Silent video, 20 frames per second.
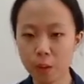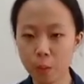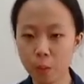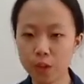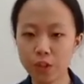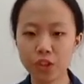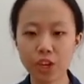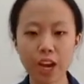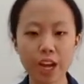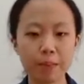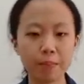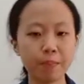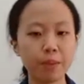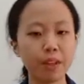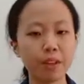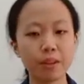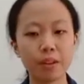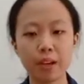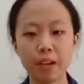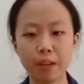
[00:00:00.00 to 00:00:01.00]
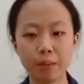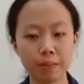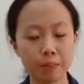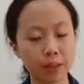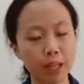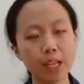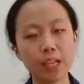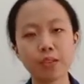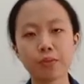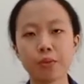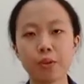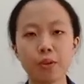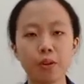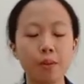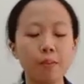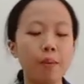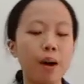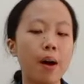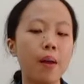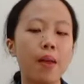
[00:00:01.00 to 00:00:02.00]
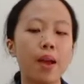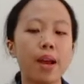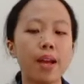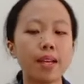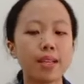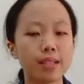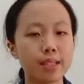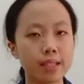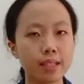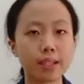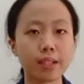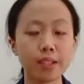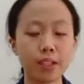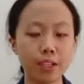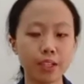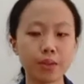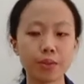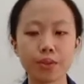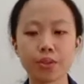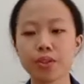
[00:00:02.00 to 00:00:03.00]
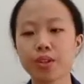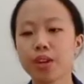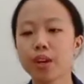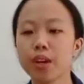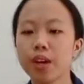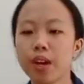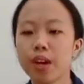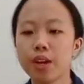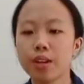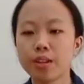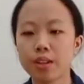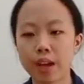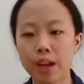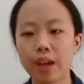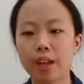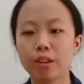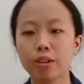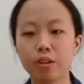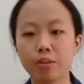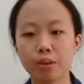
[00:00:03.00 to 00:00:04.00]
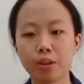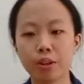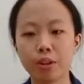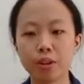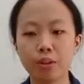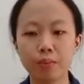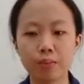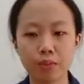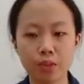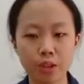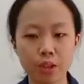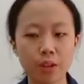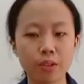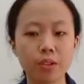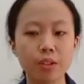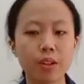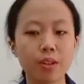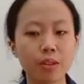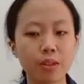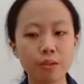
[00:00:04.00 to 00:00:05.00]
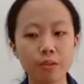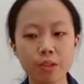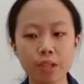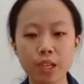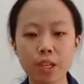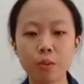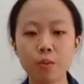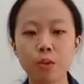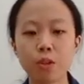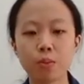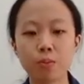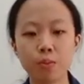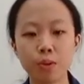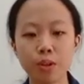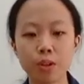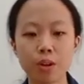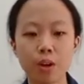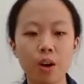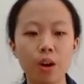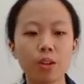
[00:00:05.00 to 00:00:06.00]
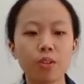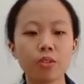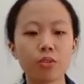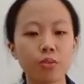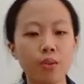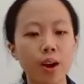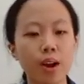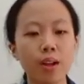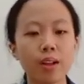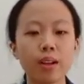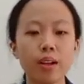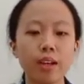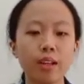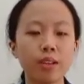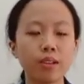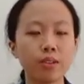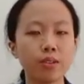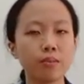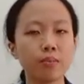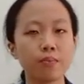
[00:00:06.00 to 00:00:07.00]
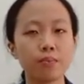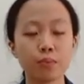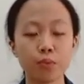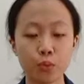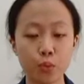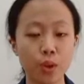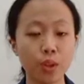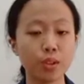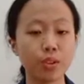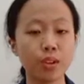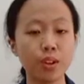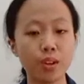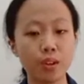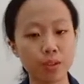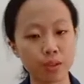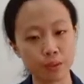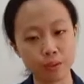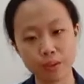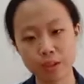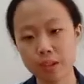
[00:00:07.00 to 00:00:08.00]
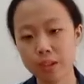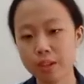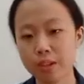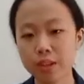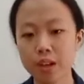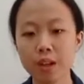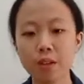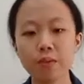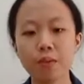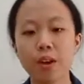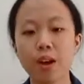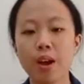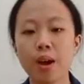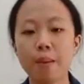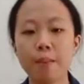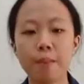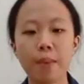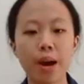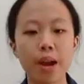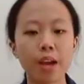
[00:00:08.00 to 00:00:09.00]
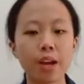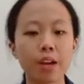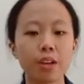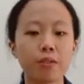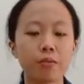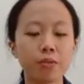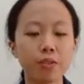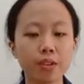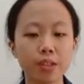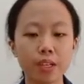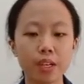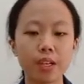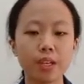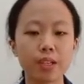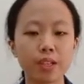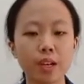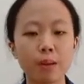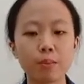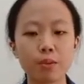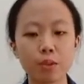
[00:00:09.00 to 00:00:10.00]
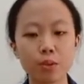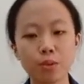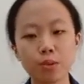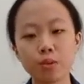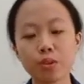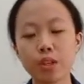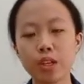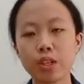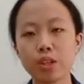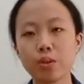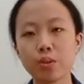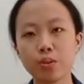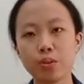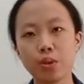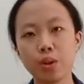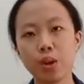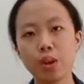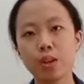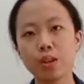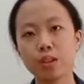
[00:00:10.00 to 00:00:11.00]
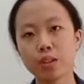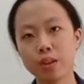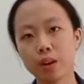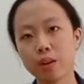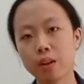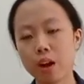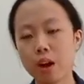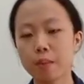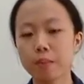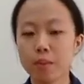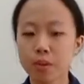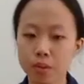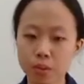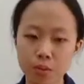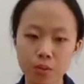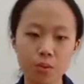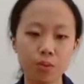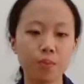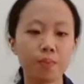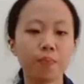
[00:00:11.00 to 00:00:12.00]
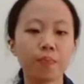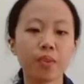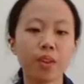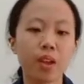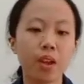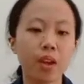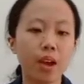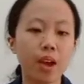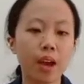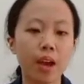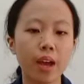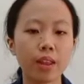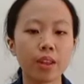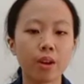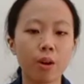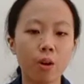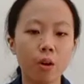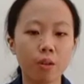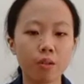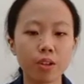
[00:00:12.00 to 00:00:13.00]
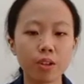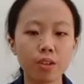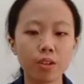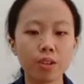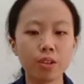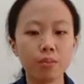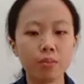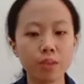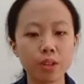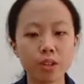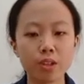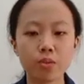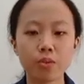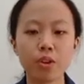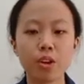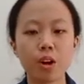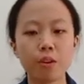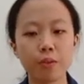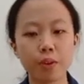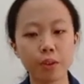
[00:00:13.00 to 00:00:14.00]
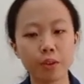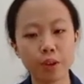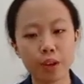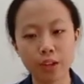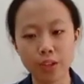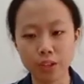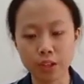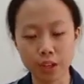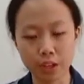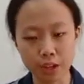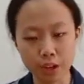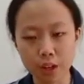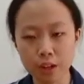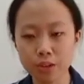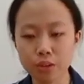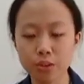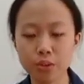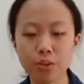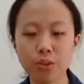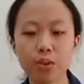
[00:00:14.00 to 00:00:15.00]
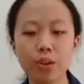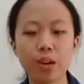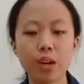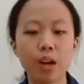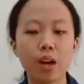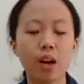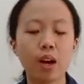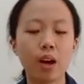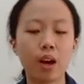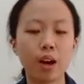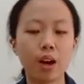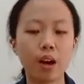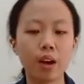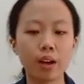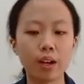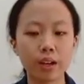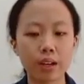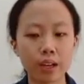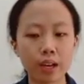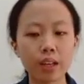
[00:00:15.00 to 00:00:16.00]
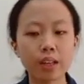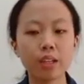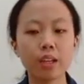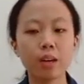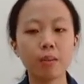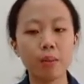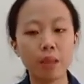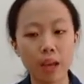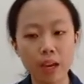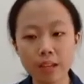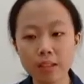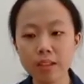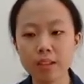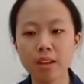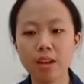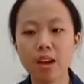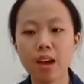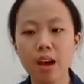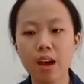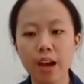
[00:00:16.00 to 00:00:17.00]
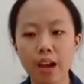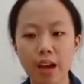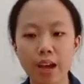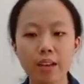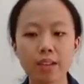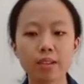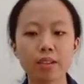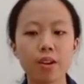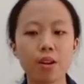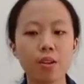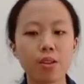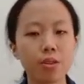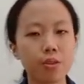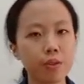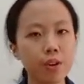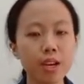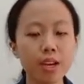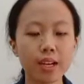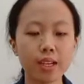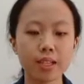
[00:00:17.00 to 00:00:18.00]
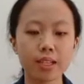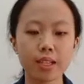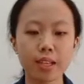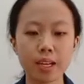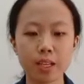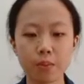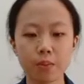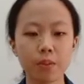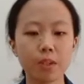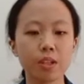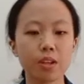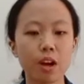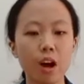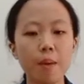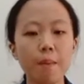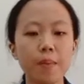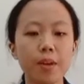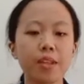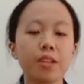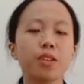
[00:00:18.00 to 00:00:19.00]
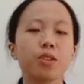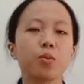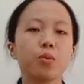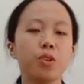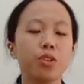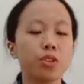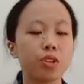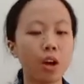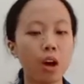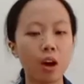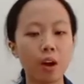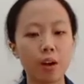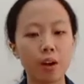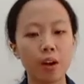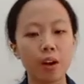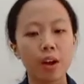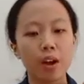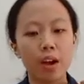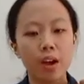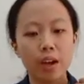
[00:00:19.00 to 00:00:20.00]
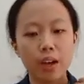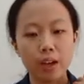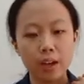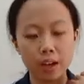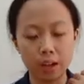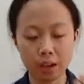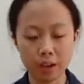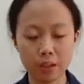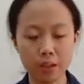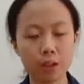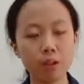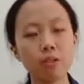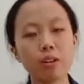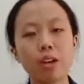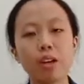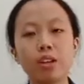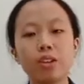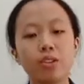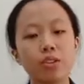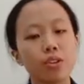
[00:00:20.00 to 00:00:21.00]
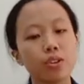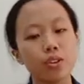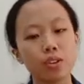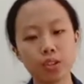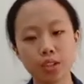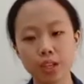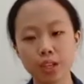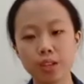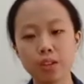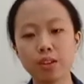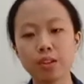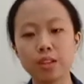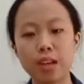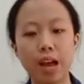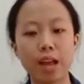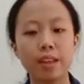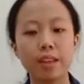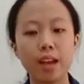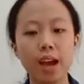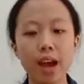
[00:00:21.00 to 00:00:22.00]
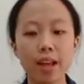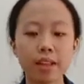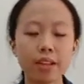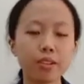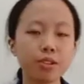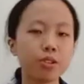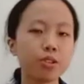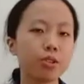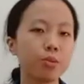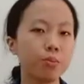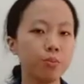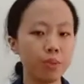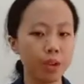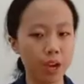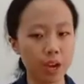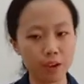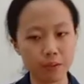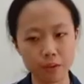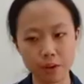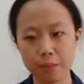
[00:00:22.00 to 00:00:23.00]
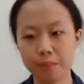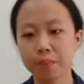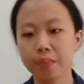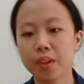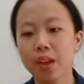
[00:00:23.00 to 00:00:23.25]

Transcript: which had been in place for about 6 years. And Curriculum 2013 was put on trial in 2013 itself by converting some schools into startup schools. And according to the Ministry of Education and Culture, K13 has 3 assessment components, which are knowledge, skills, and attitudes behavior.